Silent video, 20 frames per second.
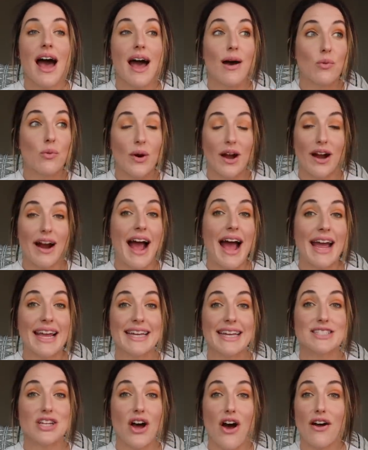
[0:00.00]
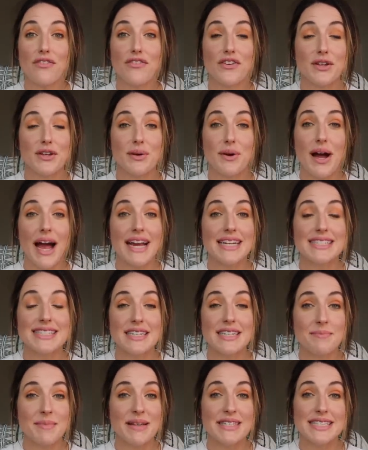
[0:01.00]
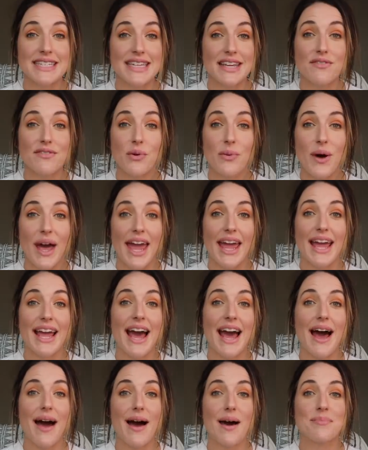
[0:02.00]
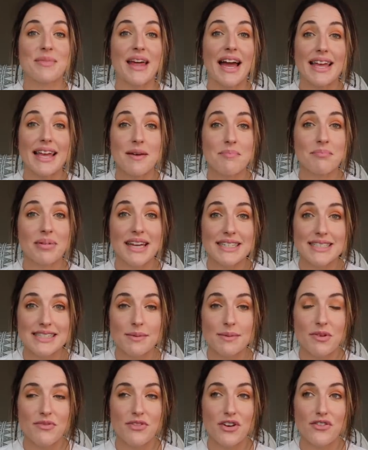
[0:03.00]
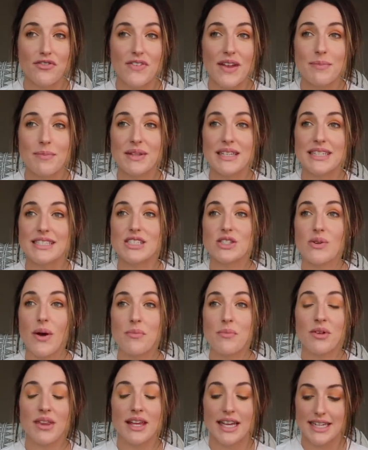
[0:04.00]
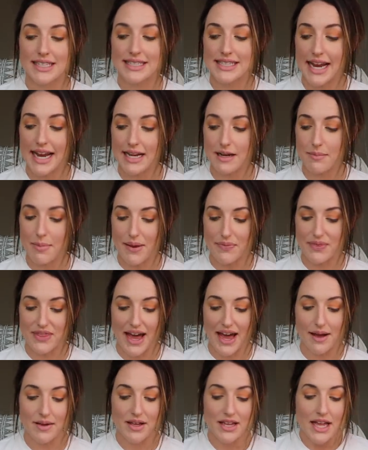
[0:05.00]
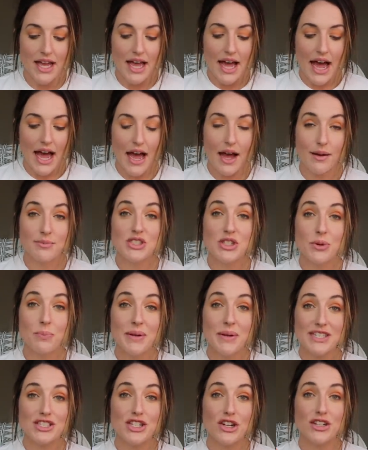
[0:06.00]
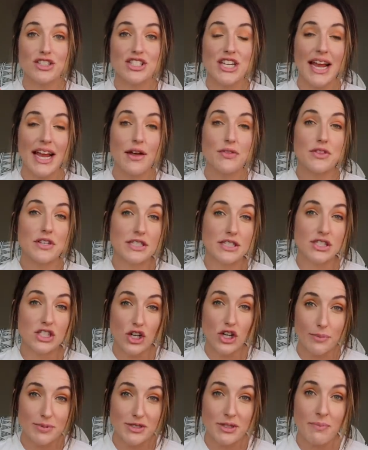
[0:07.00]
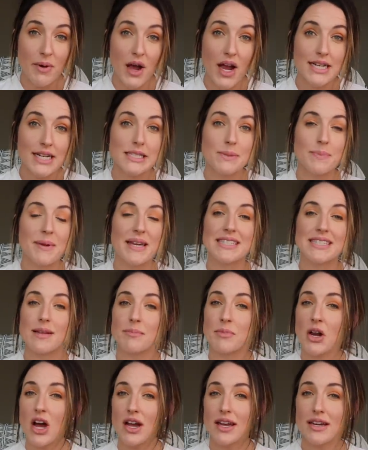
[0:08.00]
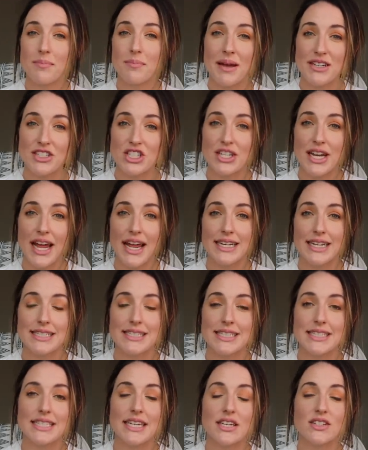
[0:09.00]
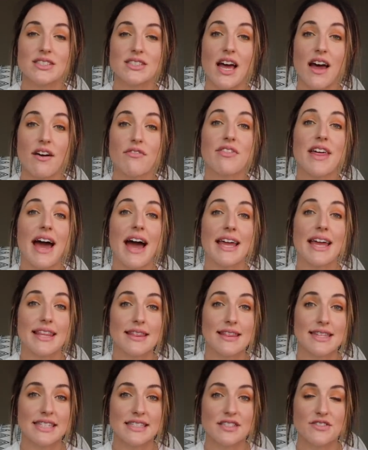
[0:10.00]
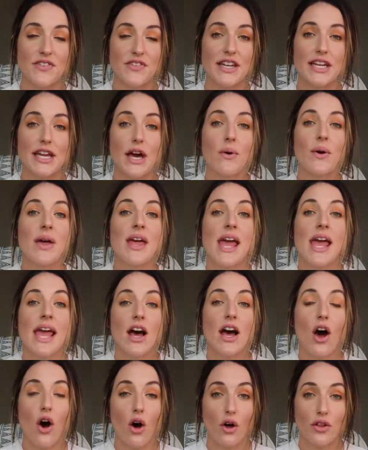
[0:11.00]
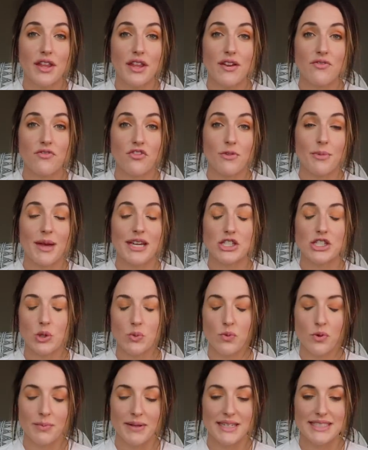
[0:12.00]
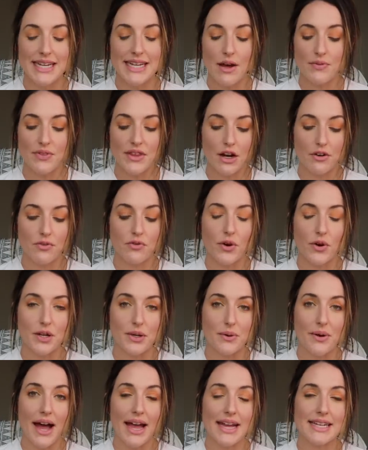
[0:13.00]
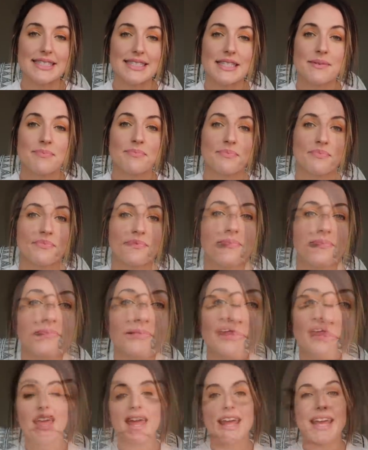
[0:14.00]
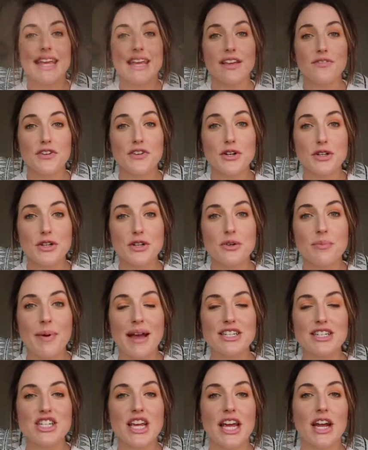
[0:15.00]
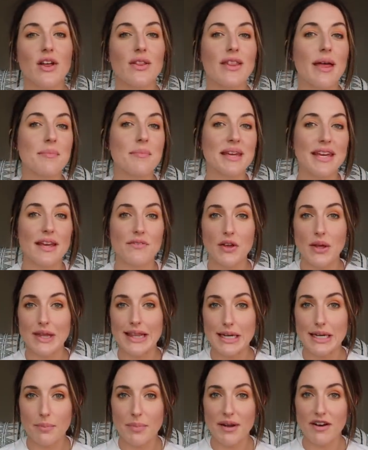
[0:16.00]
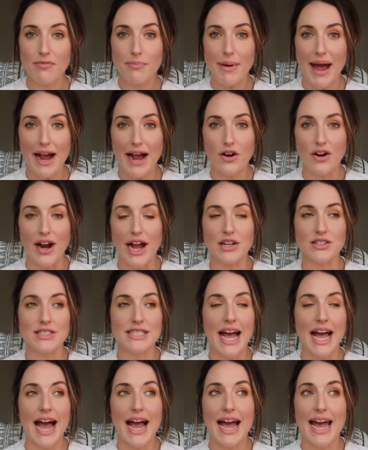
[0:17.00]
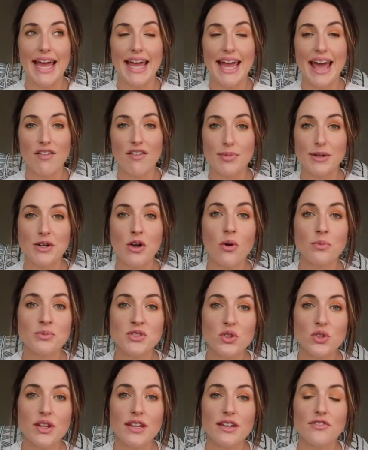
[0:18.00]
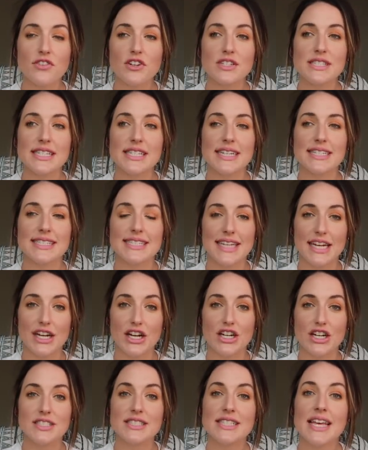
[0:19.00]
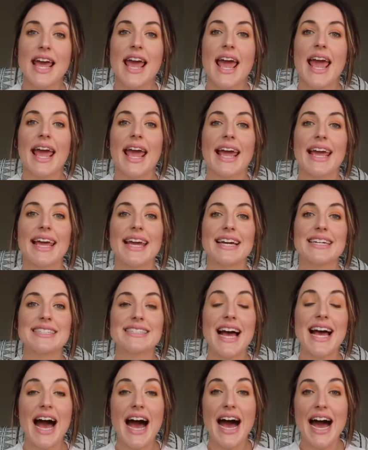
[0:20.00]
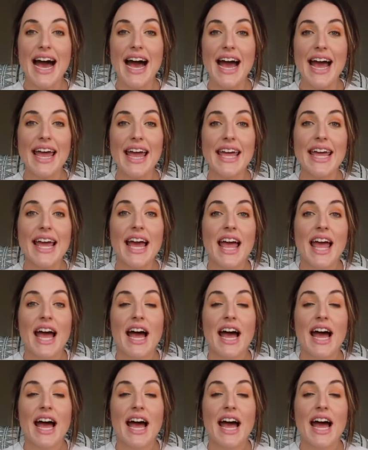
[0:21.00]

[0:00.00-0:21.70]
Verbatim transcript: where I get to offer you guys an amazing giveaway um, that can bless some of your families. So I'm really excited about that. Um, so be sure to check out the description box because I'm not gonna mention any details of that in this video. All the information will be down there for you guys. So, if you're new to my channel, let me give you a little bit of background. I have been homeschooling for six years and I,